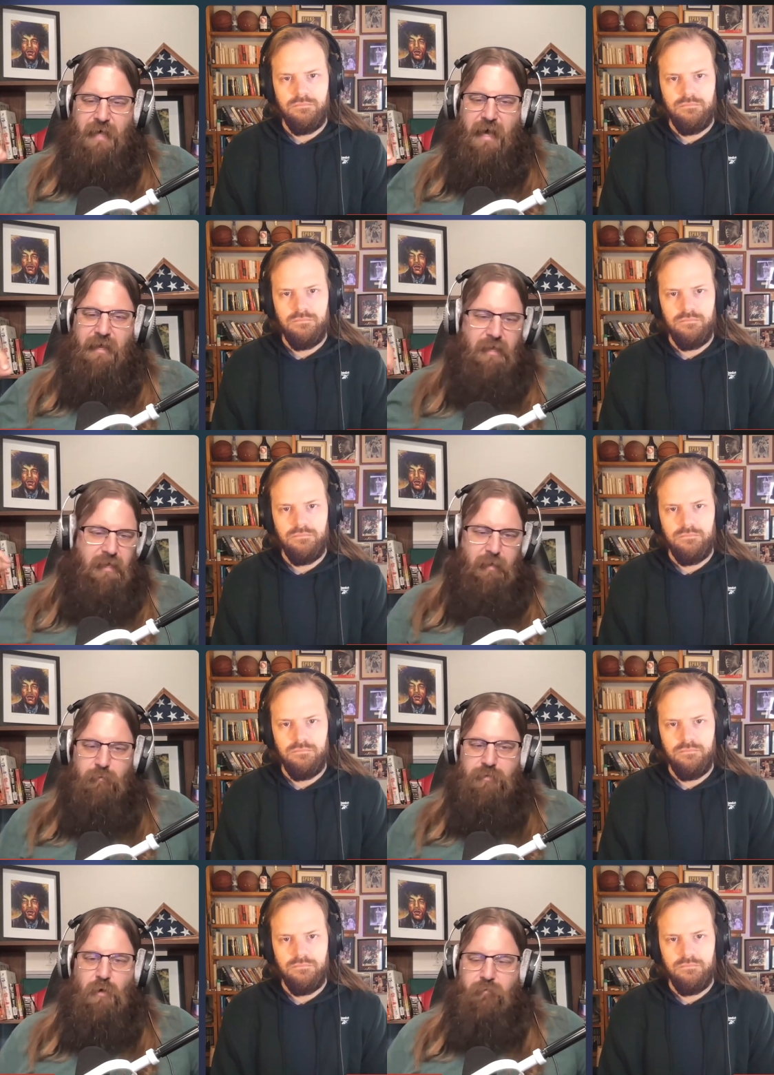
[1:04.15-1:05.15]
Speaker 1: that, it
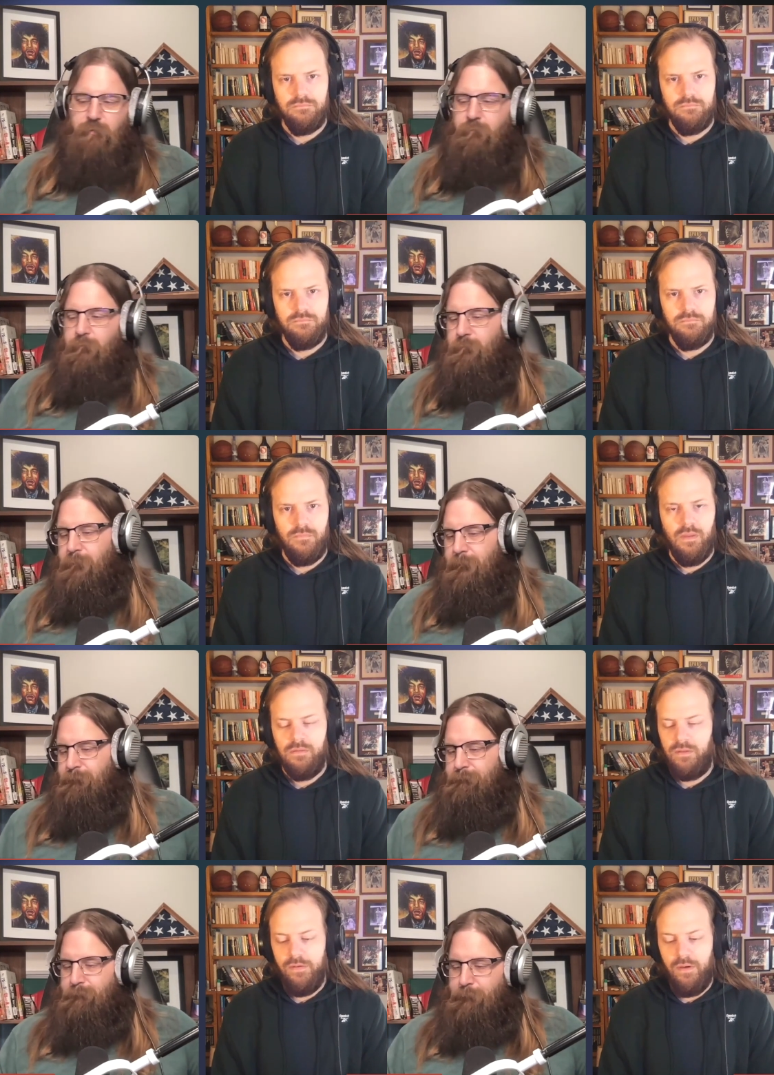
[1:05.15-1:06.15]
was over.
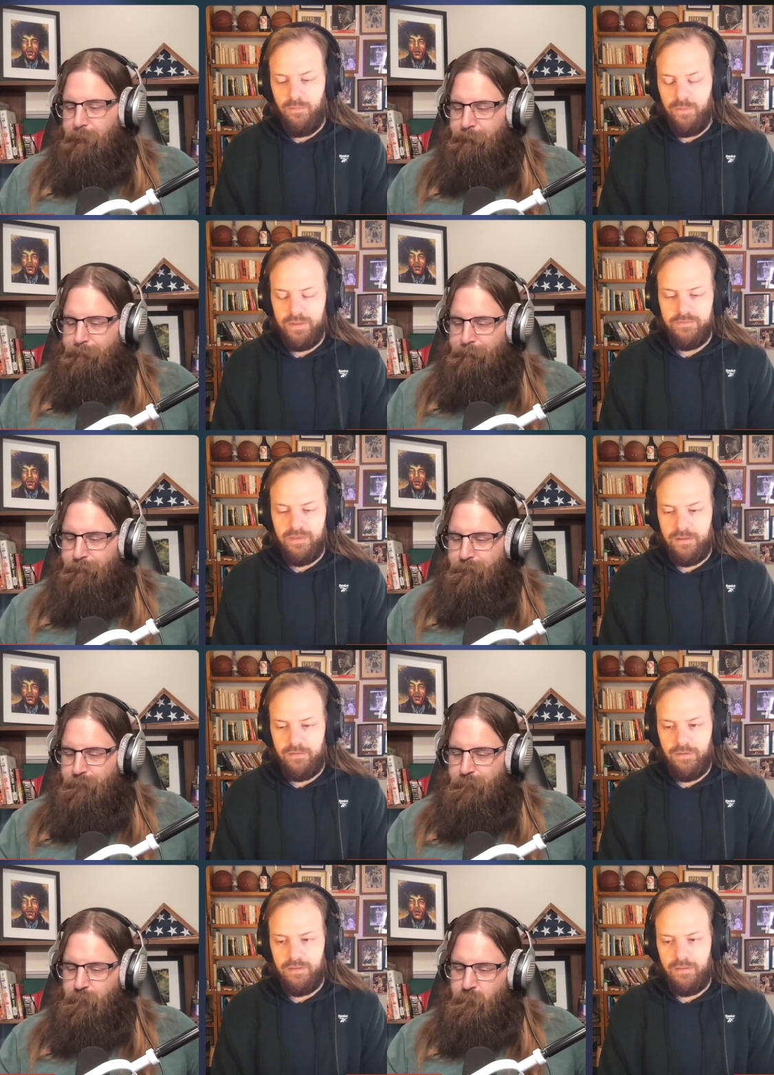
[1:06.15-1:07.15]
Speaker 2: Yo, Wiggins had a
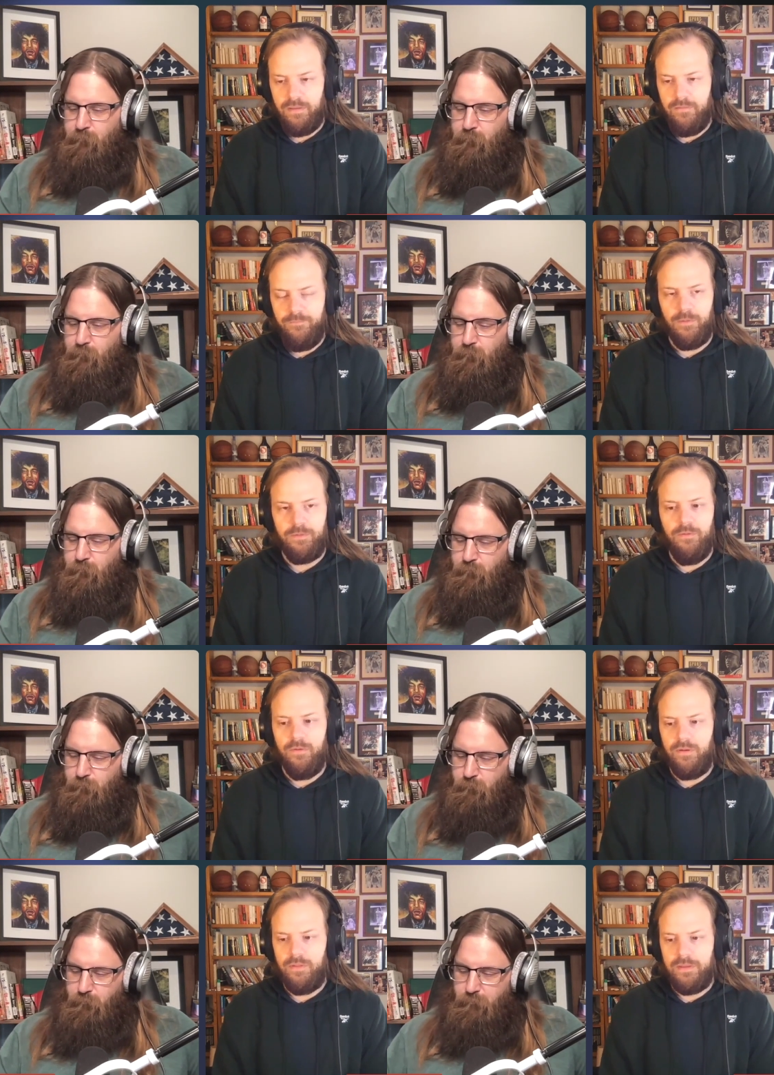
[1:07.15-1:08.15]
great fourth
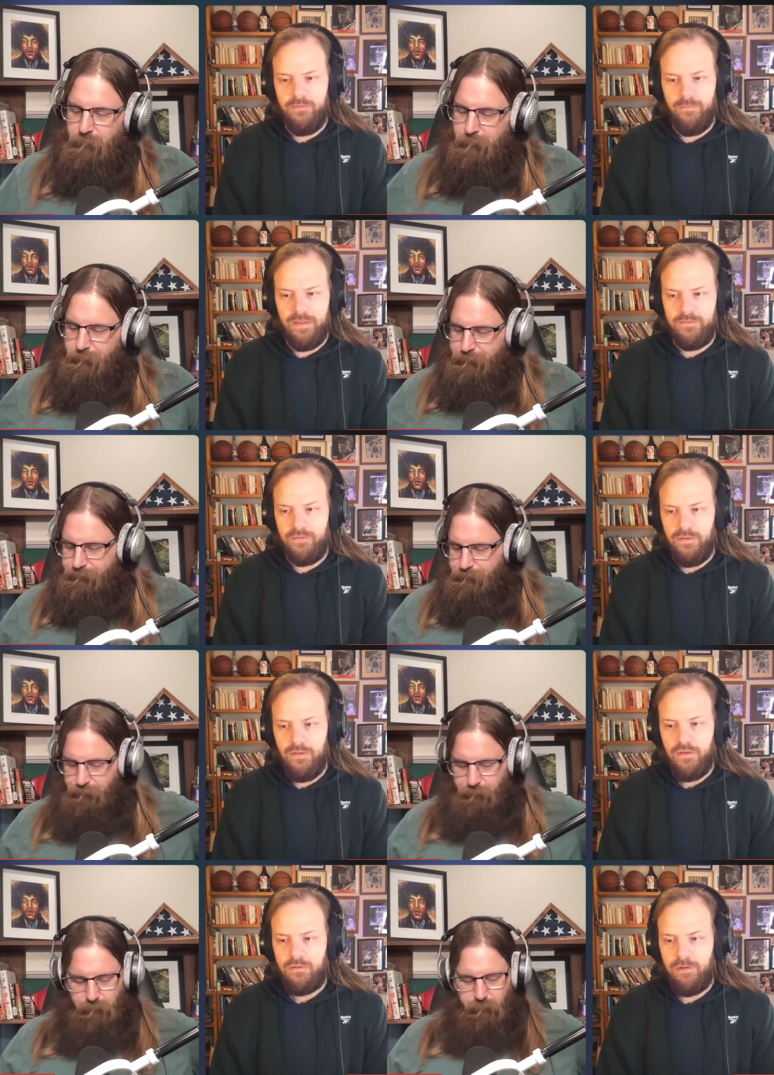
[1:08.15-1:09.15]
quarter, like you mentioned.
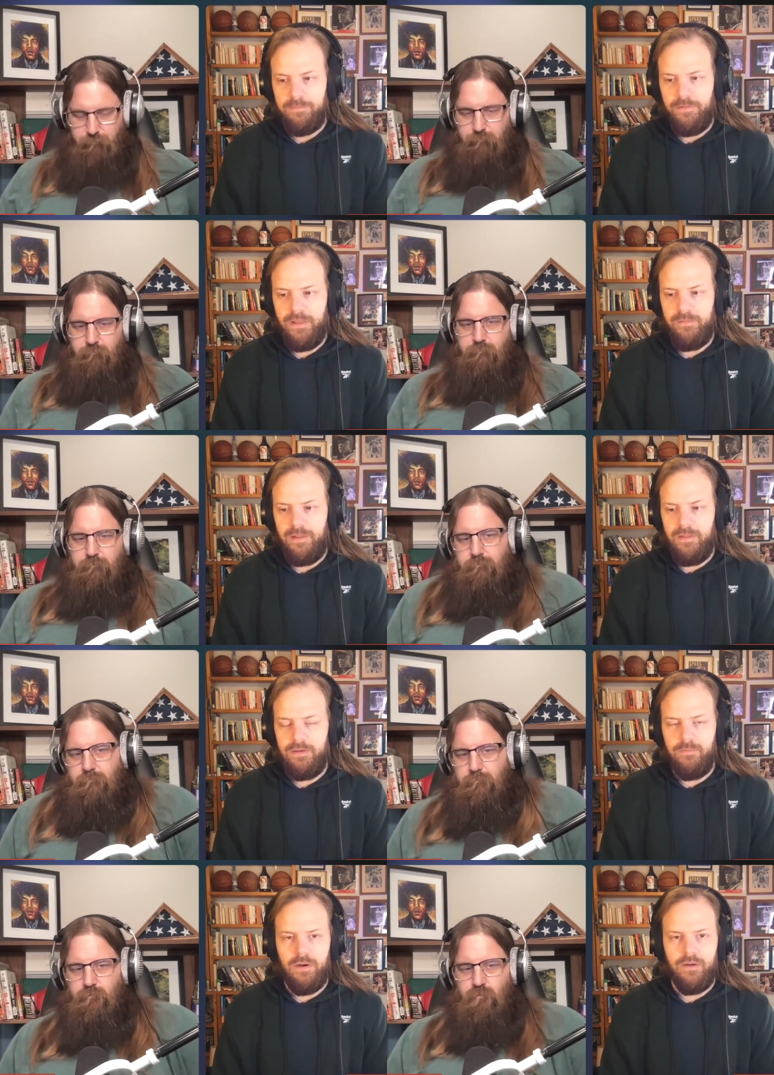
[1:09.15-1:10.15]
Great play by Lindy
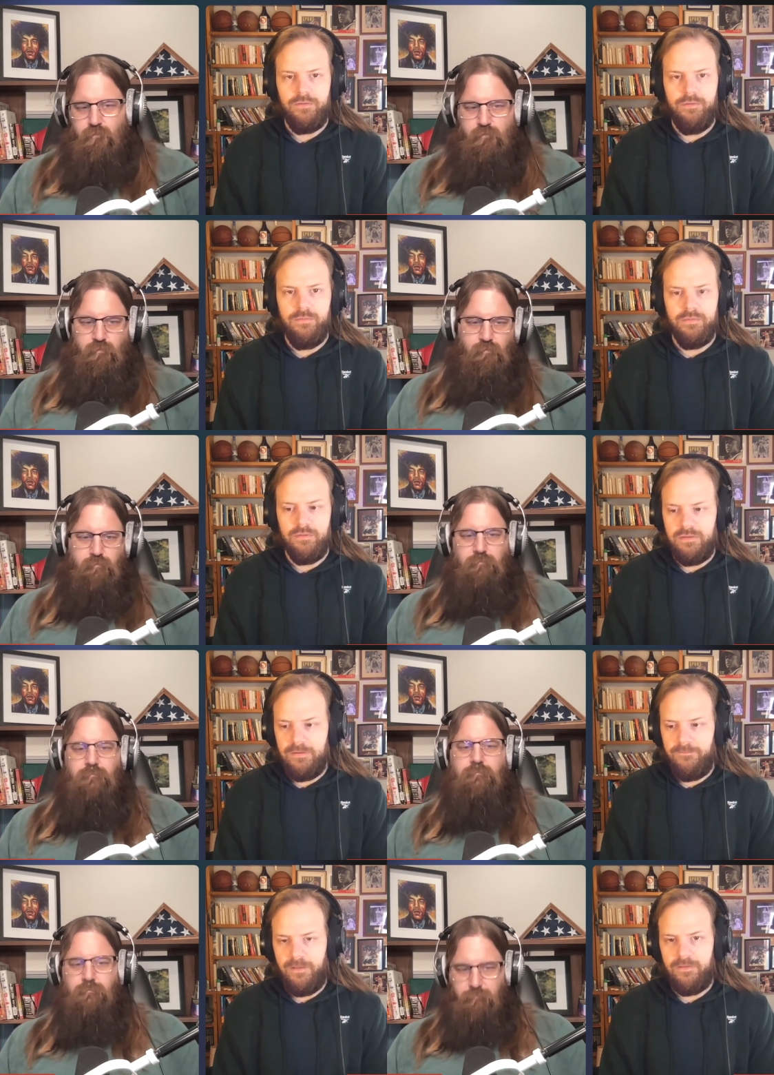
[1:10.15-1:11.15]
Waters. He was a
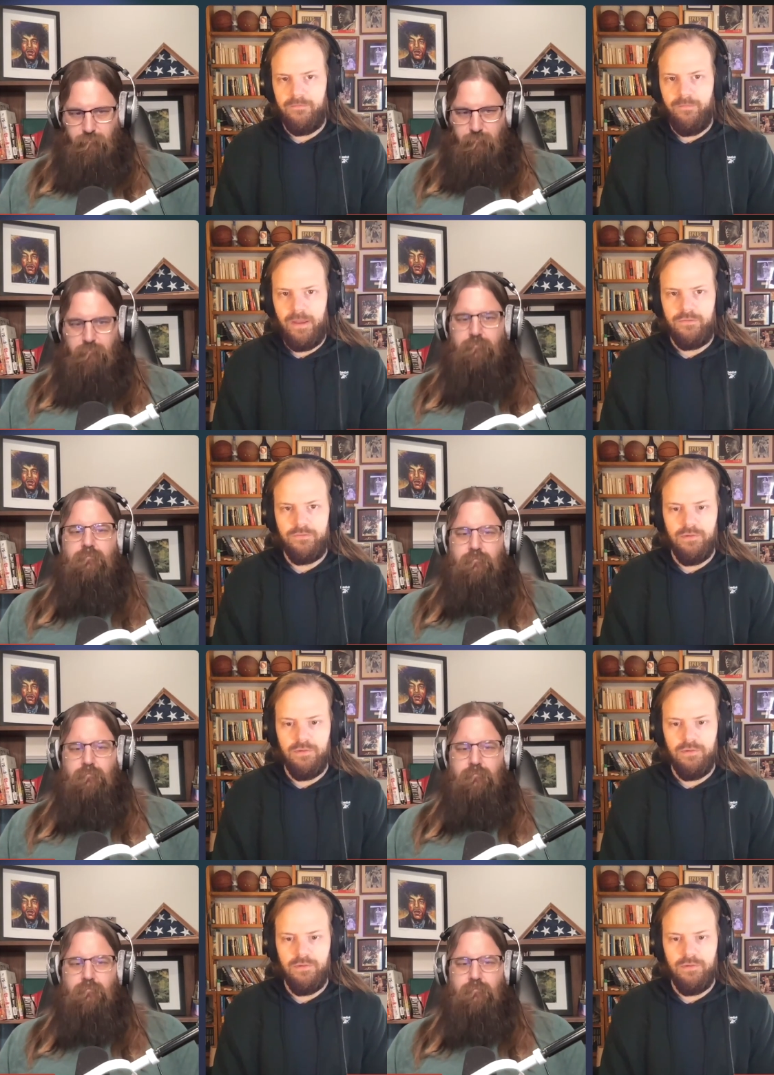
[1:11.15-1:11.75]
defensive maestro